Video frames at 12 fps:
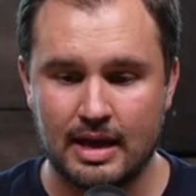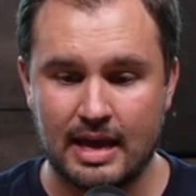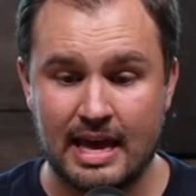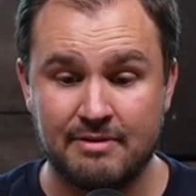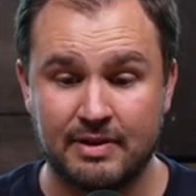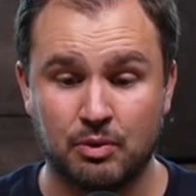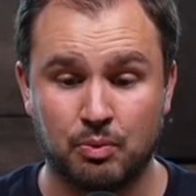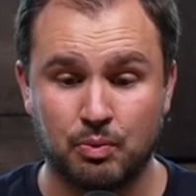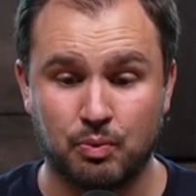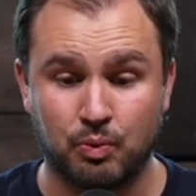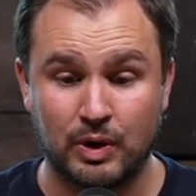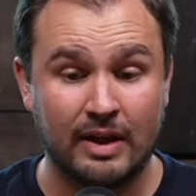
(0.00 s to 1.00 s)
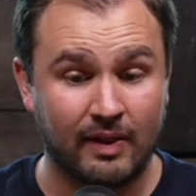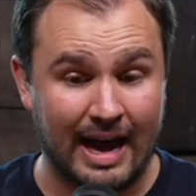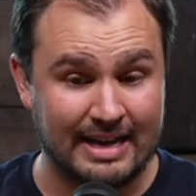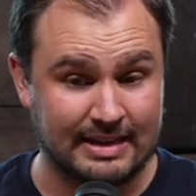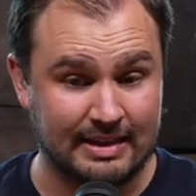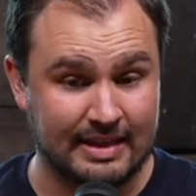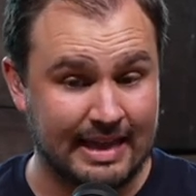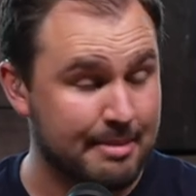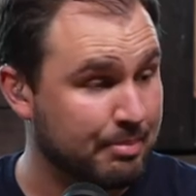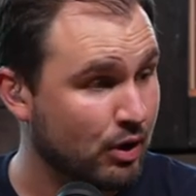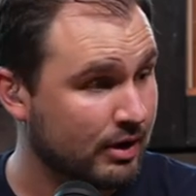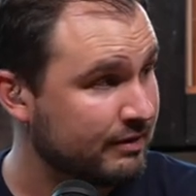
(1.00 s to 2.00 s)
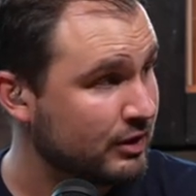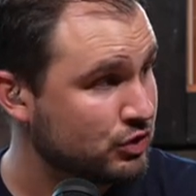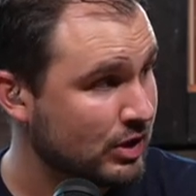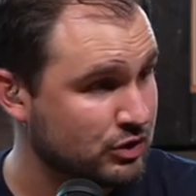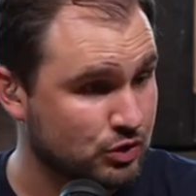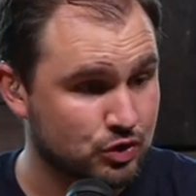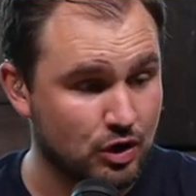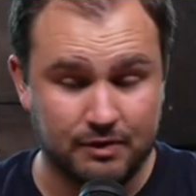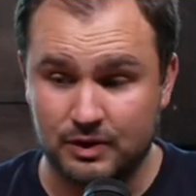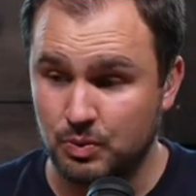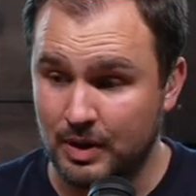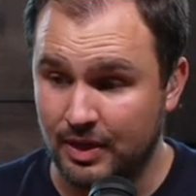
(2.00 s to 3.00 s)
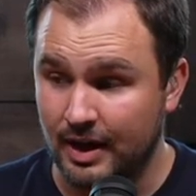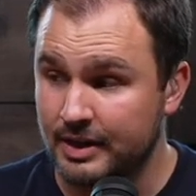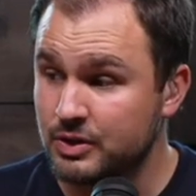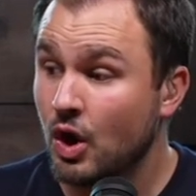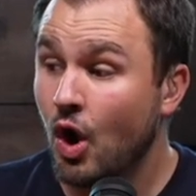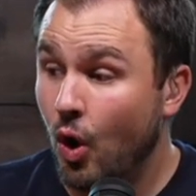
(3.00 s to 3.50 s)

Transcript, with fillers: even realizing that that part of the treasure trove is with us